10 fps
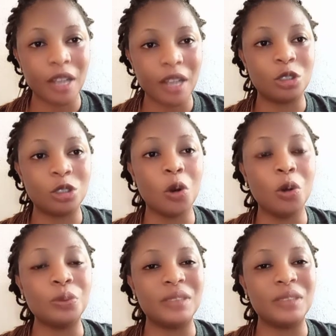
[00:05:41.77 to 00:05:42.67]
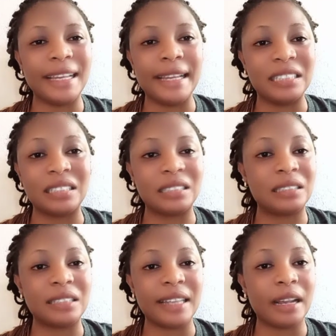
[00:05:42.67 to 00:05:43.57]
So
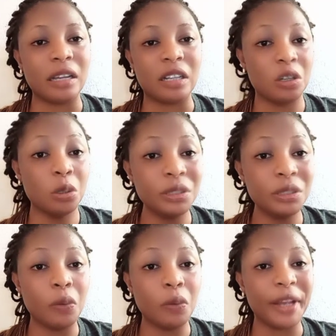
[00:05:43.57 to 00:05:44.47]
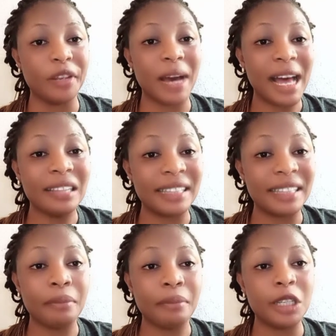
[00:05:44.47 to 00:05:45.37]
it's good when you add
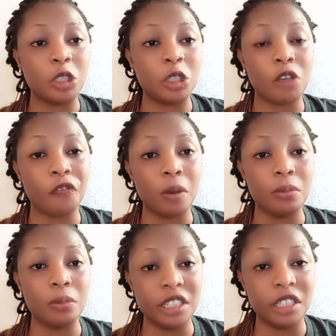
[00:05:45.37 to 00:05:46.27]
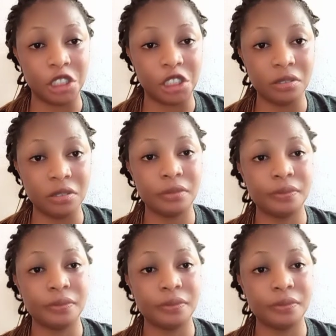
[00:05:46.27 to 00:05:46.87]
them into your formulation.